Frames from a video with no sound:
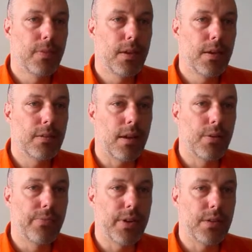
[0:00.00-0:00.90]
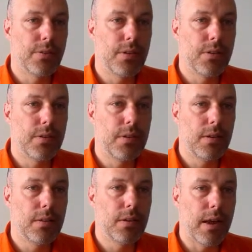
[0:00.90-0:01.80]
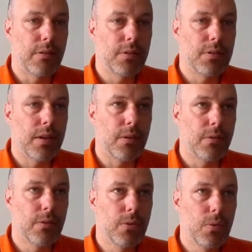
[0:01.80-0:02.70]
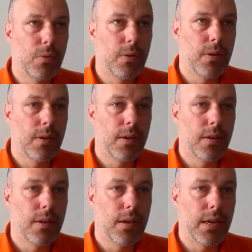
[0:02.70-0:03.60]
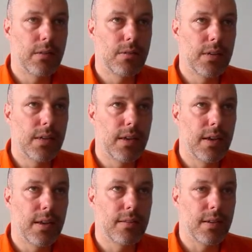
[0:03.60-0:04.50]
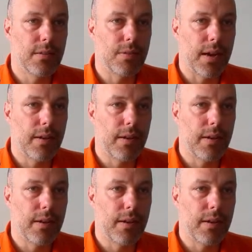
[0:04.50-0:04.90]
And I refresh, and you see the counters now 2 and 3, etc.